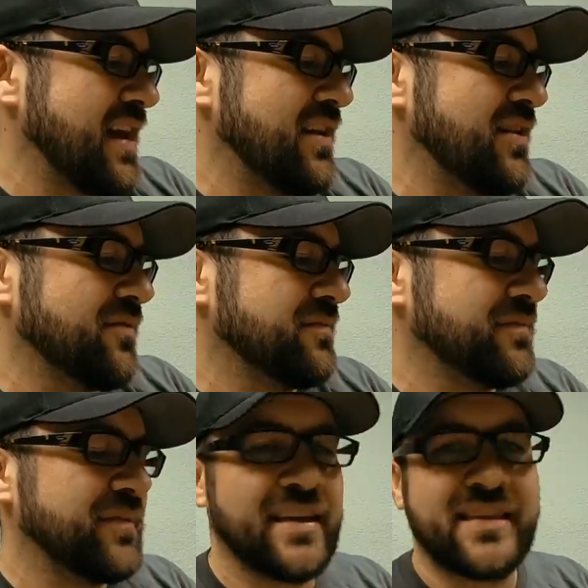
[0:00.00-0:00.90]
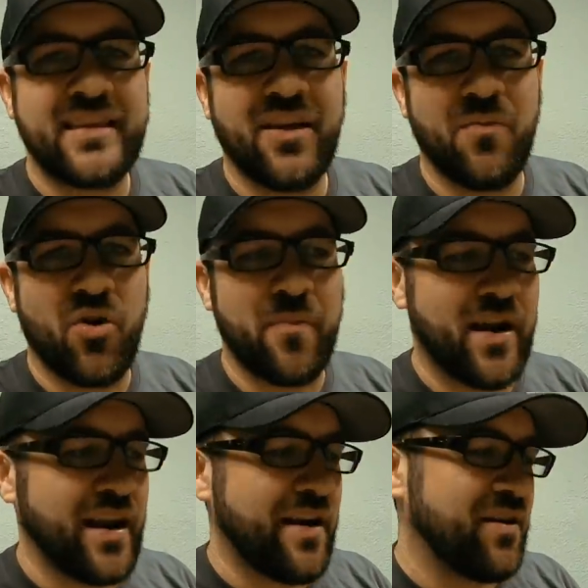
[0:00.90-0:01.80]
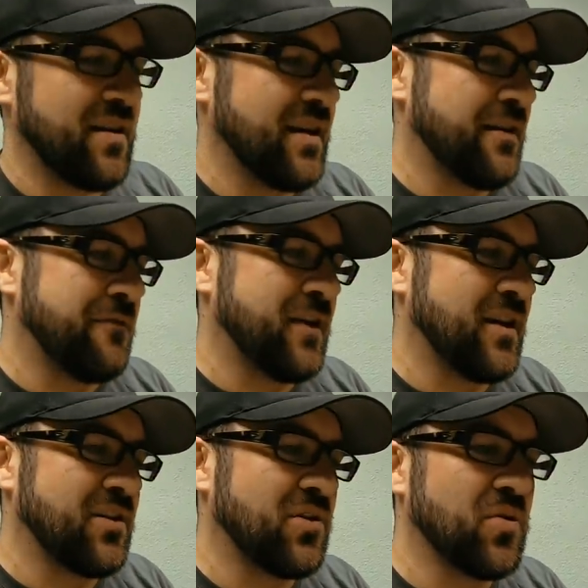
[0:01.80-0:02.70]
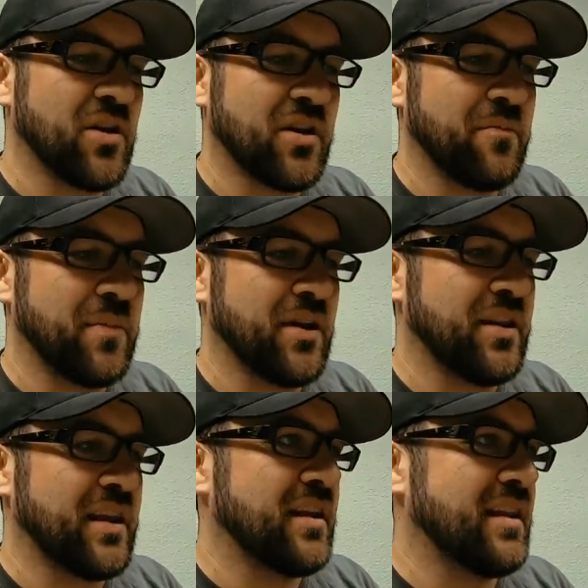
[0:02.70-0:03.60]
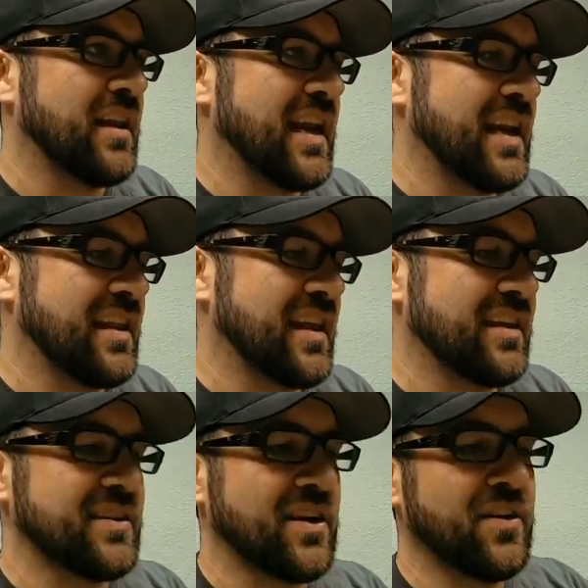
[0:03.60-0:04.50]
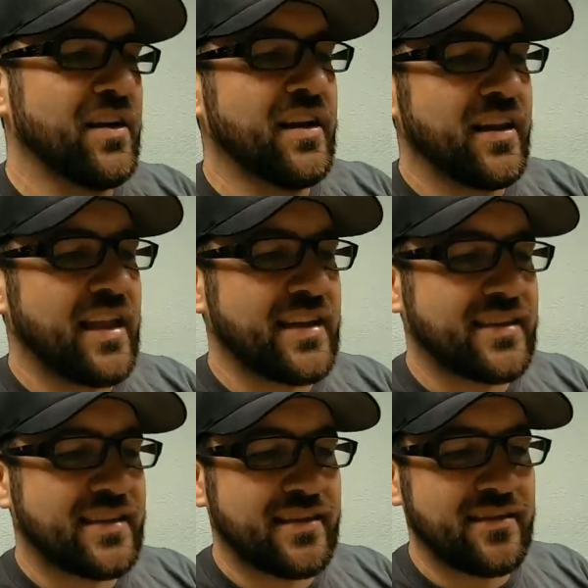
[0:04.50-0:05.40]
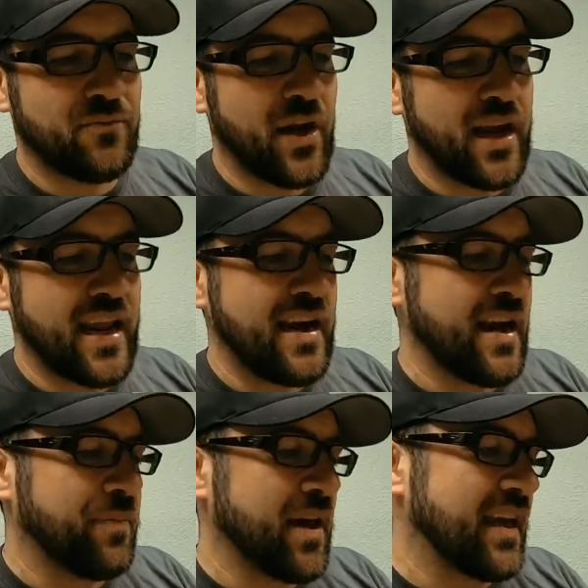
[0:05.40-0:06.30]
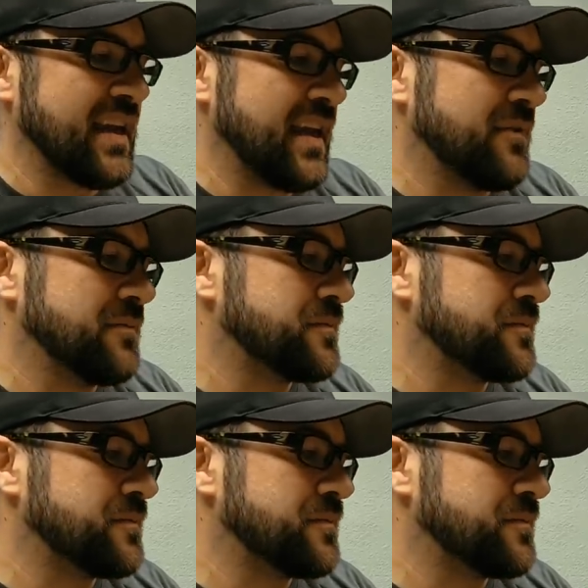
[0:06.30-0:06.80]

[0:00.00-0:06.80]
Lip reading: you know, it's still more about having a fun or cool looking build than anything. So that's why it ended up like it did.